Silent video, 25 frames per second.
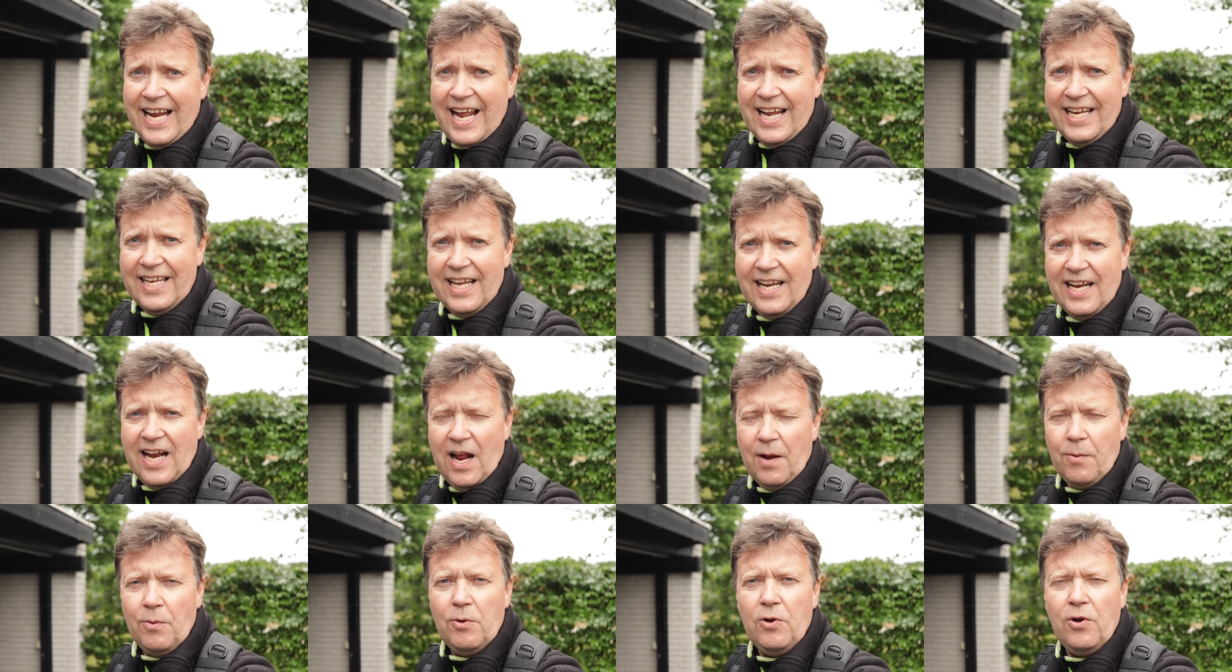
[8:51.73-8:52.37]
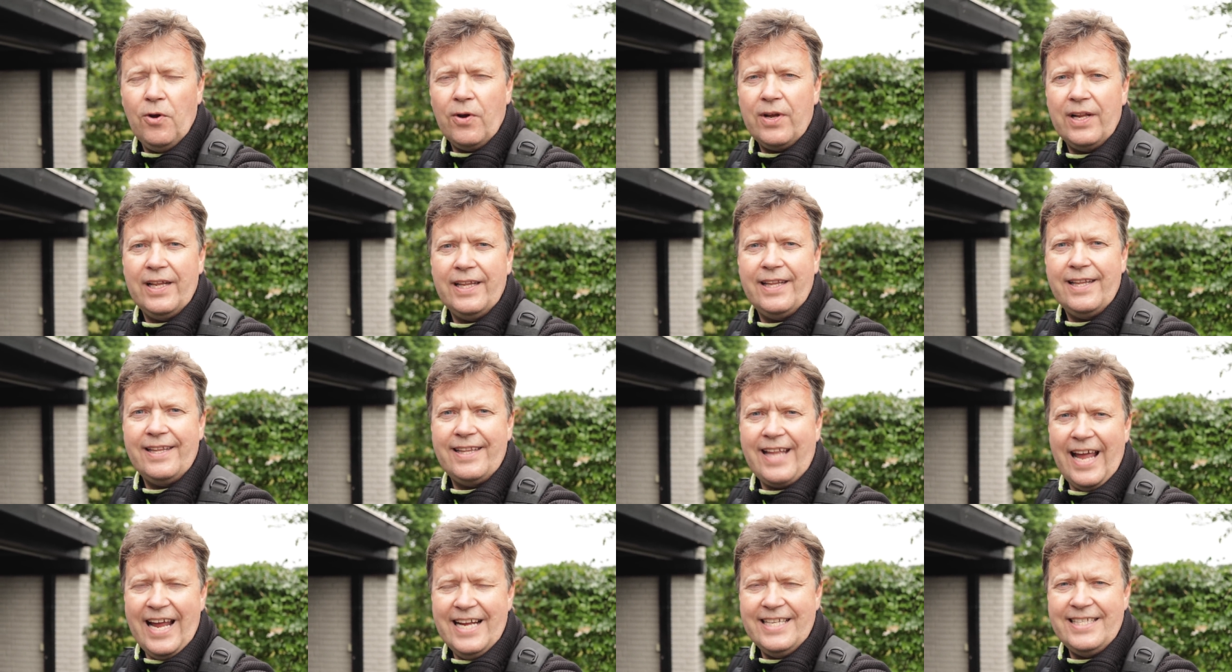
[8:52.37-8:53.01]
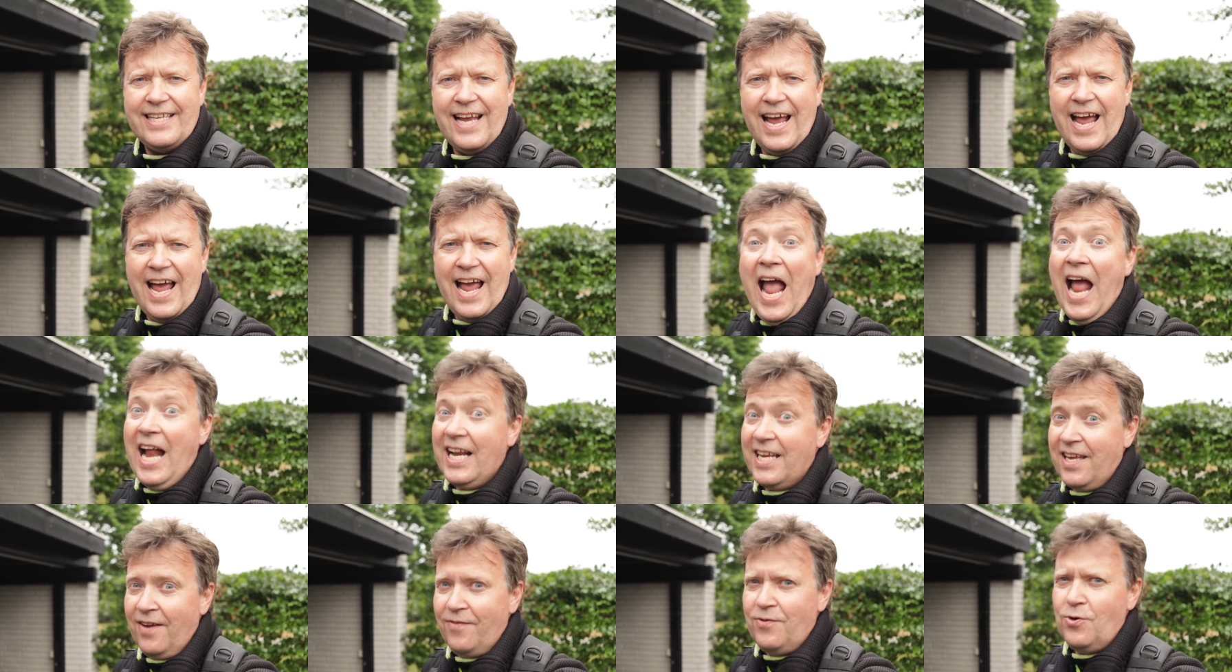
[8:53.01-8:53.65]
and then I will look at the data
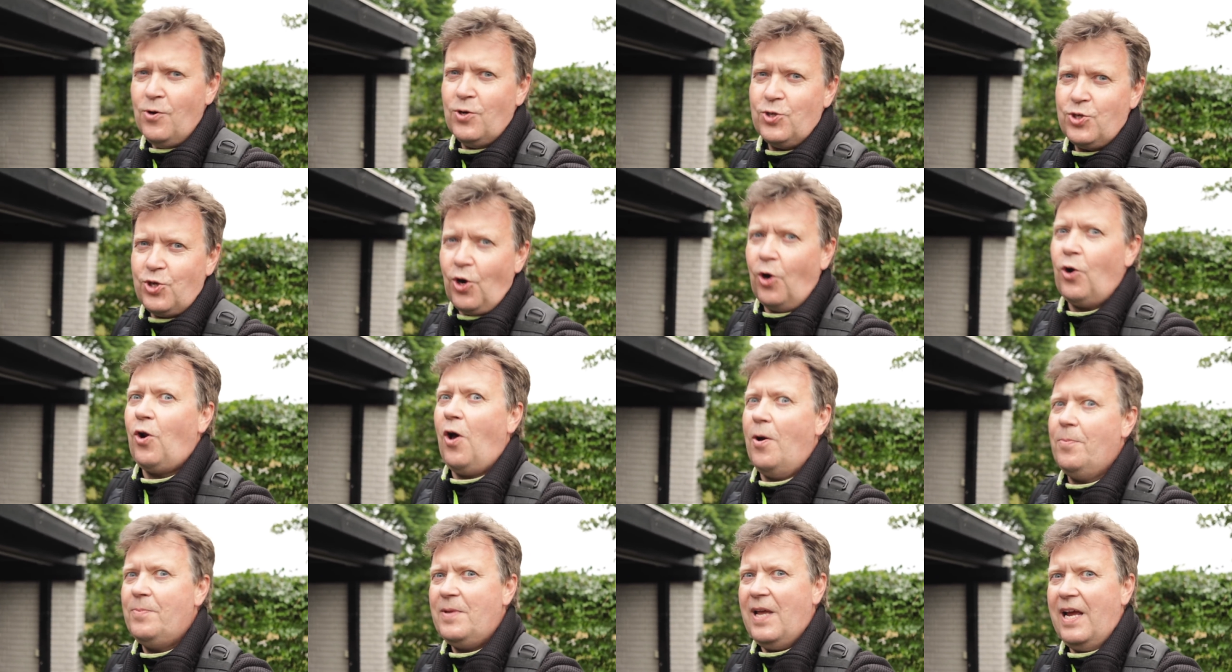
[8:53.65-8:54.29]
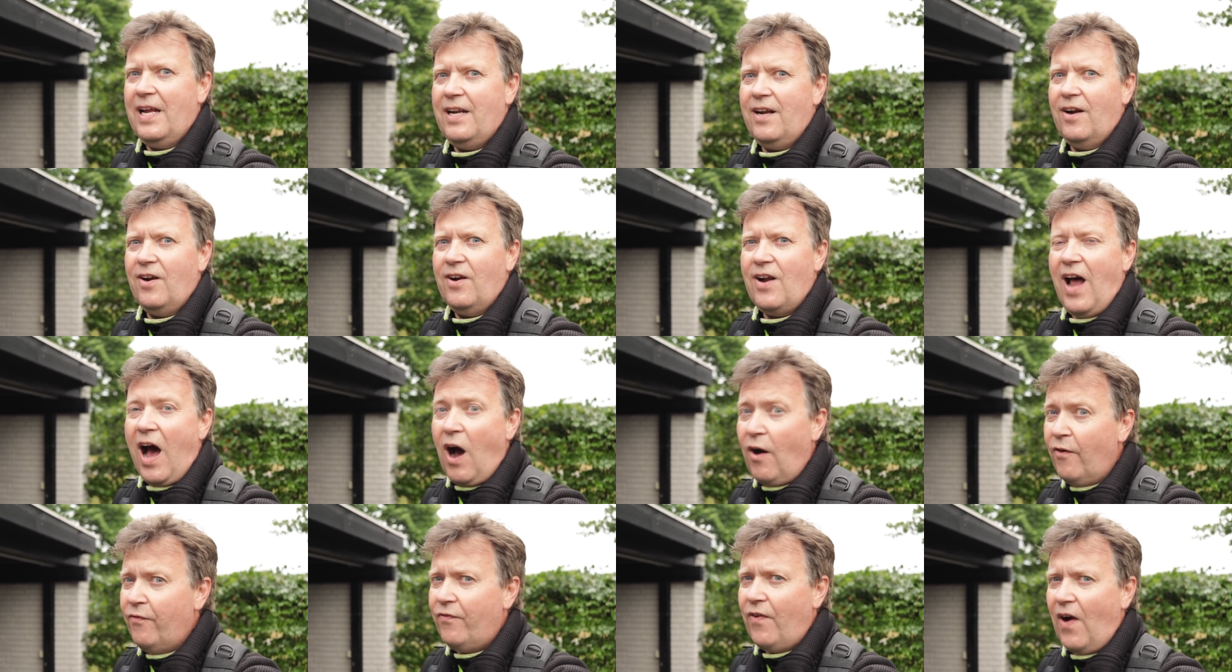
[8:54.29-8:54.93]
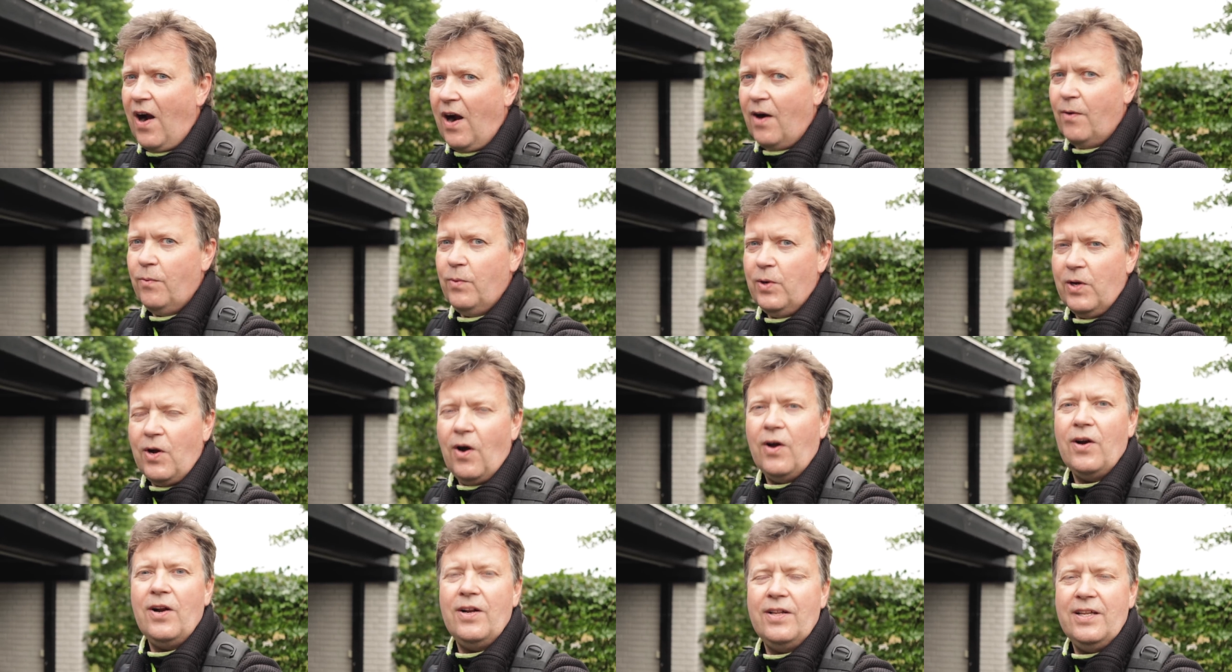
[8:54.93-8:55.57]
and give you a short update on how far we
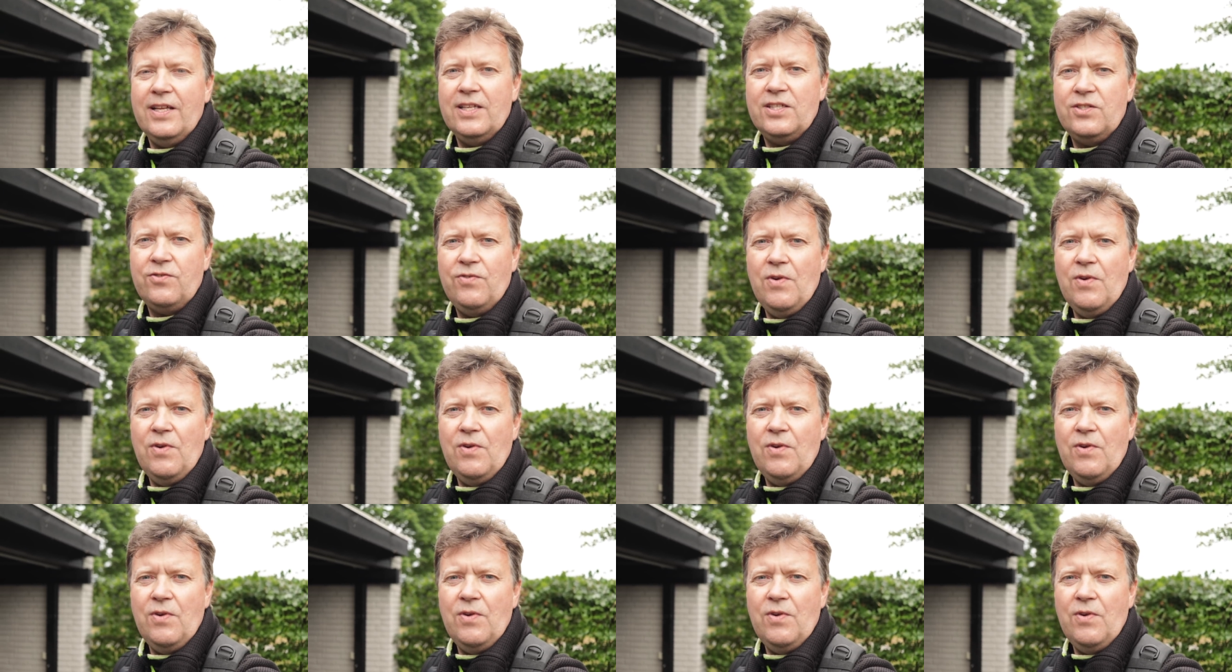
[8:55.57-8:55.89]
got on this